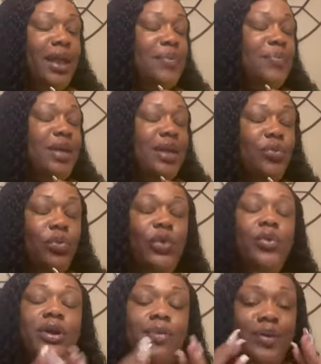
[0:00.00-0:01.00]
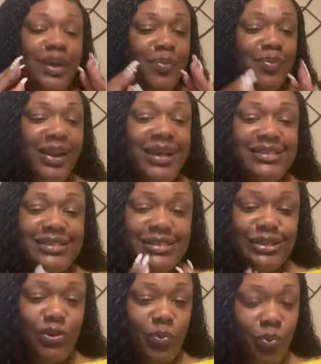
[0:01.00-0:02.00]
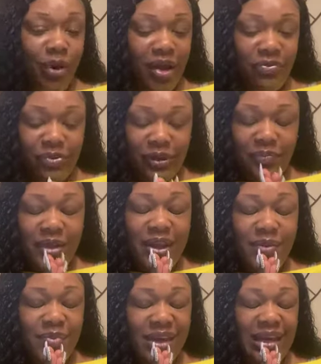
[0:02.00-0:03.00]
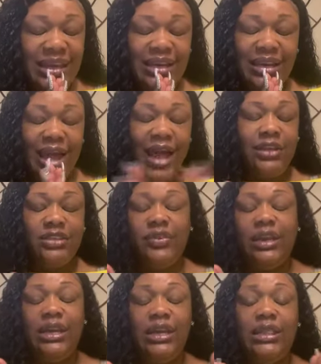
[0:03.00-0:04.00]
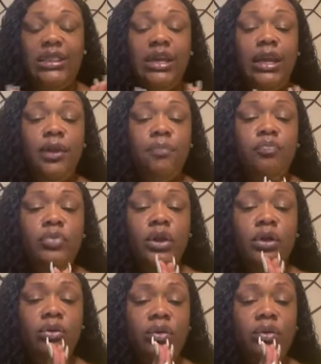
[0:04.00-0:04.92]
Amen. We want to be a blessing to the prophet. Amen. He didn't ask for anything.